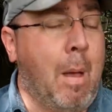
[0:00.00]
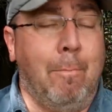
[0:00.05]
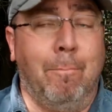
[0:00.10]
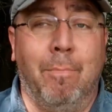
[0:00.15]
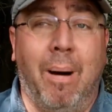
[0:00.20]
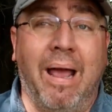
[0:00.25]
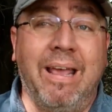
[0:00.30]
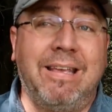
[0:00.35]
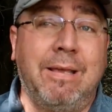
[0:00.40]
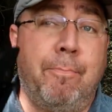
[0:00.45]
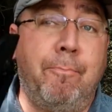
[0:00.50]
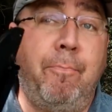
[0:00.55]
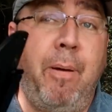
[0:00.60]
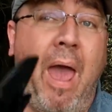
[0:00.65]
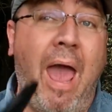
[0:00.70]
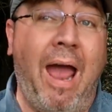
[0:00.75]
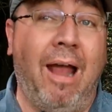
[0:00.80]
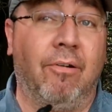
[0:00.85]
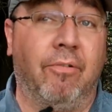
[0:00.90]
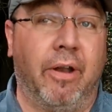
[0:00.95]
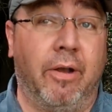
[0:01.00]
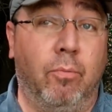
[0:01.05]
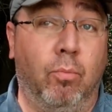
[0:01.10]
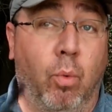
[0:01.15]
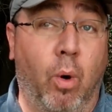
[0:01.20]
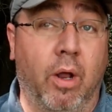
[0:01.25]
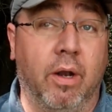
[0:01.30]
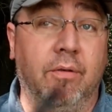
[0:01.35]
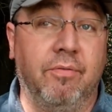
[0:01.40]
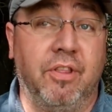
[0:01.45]
Mike Perrin,
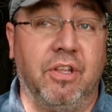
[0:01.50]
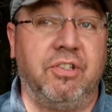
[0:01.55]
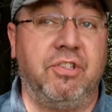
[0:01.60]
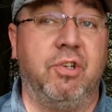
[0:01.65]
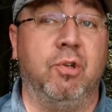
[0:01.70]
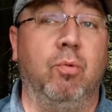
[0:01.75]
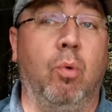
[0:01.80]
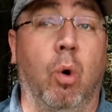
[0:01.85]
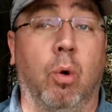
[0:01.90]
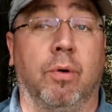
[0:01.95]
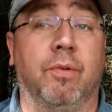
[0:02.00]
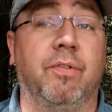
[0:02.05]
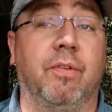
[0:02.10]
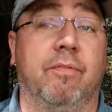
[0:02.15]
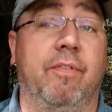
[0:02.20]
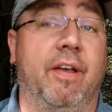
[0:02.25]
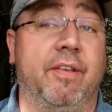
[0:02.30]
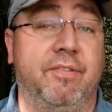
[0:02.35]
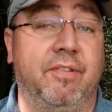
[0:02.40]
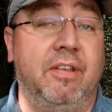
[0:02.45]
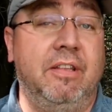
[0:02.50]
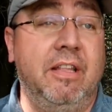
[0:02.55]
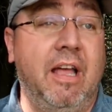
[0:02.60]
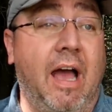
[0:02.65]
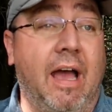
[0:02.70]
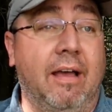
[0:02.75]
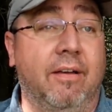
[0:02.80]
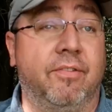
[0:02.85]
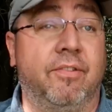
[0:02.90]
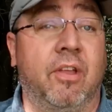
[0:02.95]
one of the 2 owners of ESEE
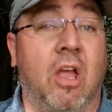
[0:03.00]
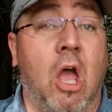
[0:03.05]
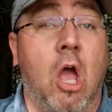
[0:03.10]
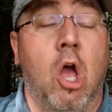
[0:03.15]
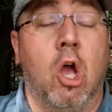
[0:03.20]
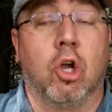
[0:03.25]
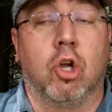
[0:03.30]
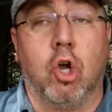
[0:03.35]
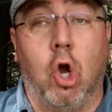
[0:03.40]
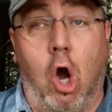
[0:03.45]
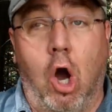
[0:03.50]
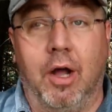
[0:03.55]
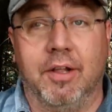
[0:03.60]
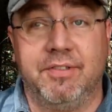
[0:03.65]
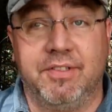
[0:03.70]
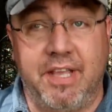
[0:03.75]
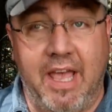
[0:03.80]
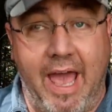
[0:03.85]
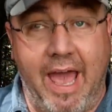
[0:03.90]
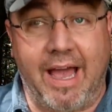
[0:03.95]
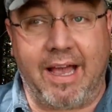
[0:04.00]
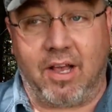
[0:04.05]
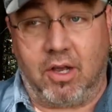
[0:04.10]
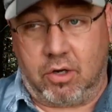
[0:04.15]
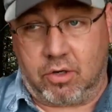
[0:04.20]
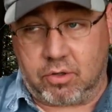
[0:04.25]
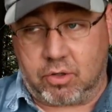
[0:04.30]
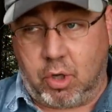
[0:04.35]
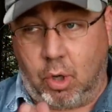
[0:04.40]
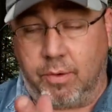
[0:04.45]
Knives,
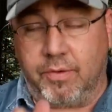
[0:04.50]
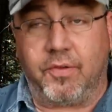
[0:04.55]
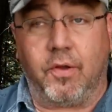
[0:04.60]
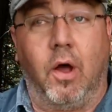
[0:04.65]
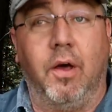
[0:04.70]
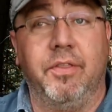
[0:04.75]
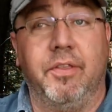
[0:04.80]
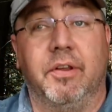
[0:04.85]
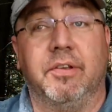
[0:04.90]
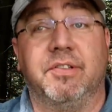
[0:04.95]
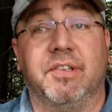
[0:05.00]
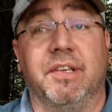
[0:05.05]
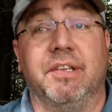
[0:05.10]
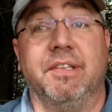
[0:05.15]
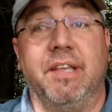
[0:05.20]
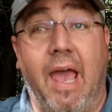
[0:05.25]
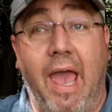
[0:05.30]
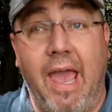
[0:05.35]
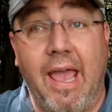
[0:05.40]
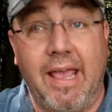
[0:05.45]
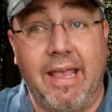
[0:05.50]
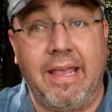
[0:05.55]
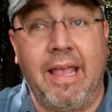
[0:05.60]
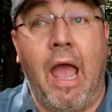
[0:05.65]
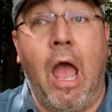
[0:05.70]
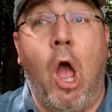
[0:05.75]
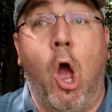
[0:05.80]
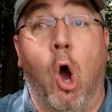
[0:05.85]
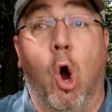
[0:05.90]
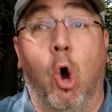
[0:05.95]
goes on there and says, hey,
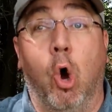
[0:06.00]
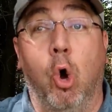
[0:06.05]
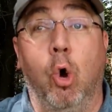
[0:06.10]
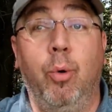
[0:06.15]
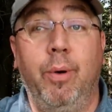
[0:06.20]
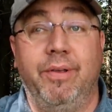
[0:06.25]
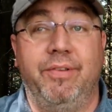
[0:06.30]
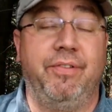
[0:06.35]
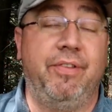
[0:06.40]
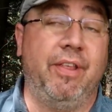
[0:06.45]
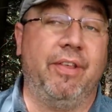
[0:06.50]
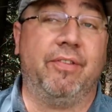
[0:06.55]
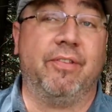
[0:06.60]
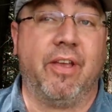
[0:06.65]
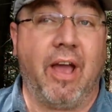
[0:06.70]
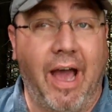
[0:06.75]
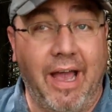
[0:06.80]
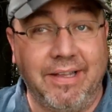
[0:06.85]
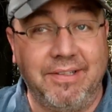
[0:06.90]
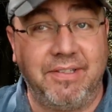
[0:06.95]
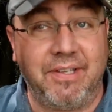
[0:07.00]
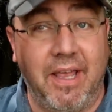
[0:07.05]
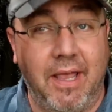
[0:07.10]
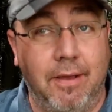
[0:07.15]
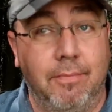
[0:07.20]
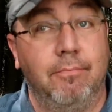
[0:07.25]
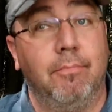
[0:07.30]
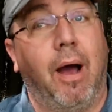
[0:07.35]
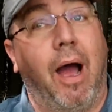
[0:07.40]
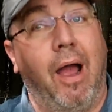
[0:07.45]
who is this guy
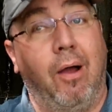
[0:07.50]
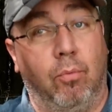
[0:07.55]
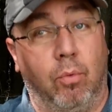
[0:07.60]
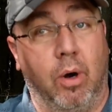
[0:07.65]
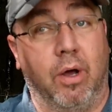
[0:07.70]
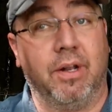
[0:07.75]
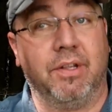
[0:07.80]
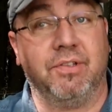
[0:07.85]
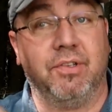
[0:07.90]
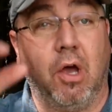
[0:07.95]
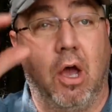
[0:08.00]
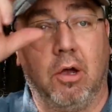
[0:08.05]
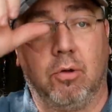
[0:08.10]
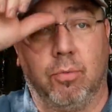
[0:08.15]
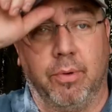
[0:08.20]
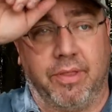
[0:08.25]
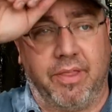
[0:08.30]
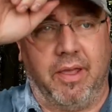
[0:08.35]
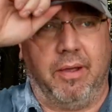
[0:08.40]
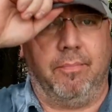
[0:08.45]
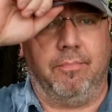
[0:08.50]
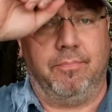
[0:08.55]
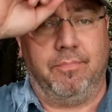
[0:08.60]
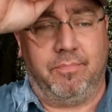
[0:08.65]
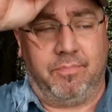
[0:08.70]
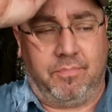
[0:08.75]
Tim? I want to talk with him.